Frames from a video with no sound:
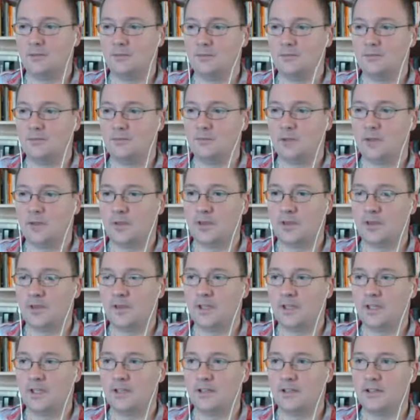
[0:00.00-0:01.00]
One thing
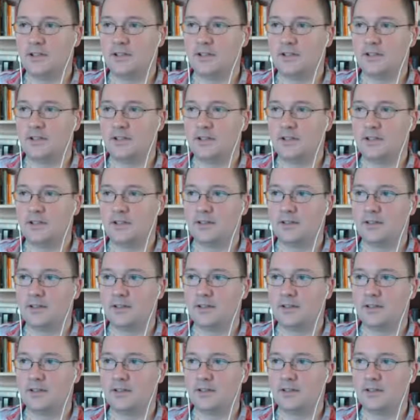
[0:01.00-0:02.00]
that
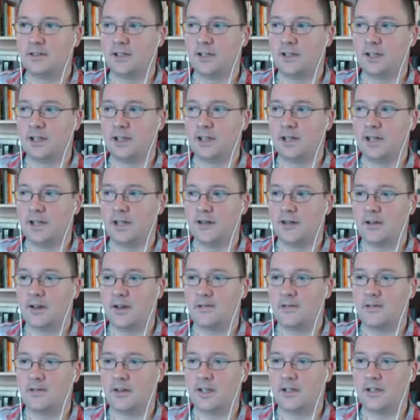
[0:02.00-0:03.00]
I
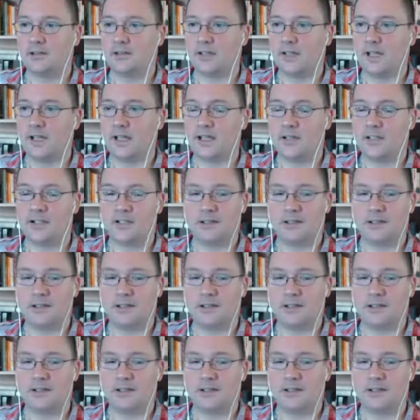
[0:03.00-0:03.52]
find a lot in